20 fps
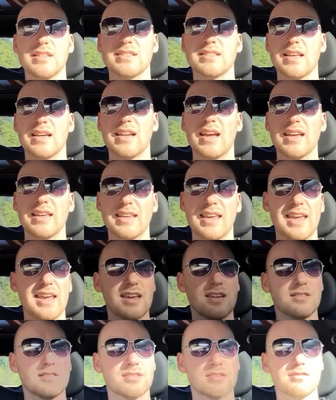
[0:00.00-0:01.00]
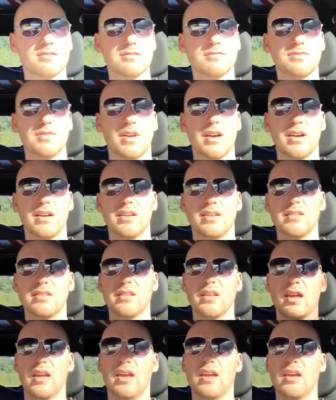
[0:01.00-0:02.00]
is that I can't
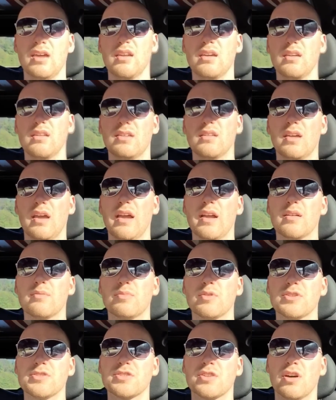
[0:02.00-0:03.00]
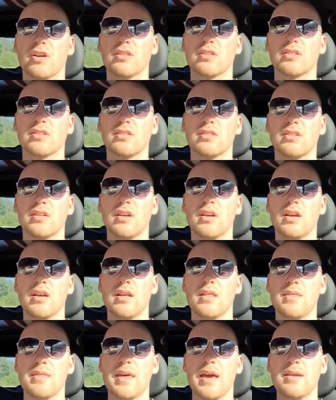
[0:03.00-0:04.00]
find a airbrush color
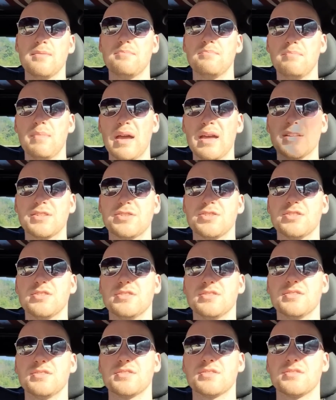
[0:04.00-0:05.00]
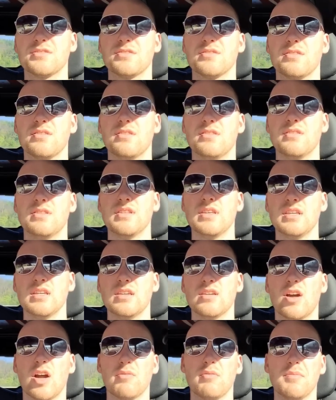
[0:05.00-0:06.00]
that matches
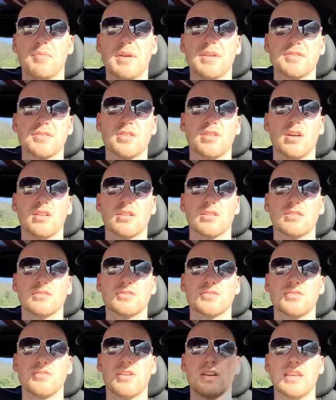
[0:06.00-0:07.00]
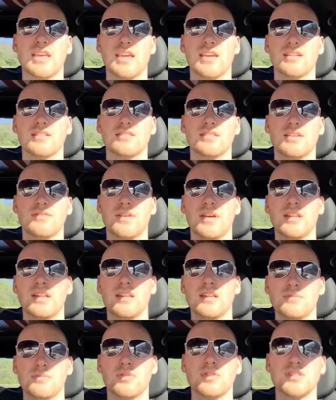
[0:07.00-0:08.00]
the Army Painter color. So I can't, if at
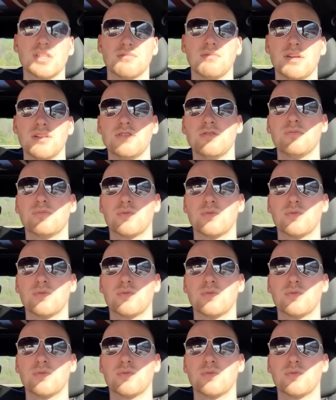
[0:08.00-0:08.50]
any point in time I do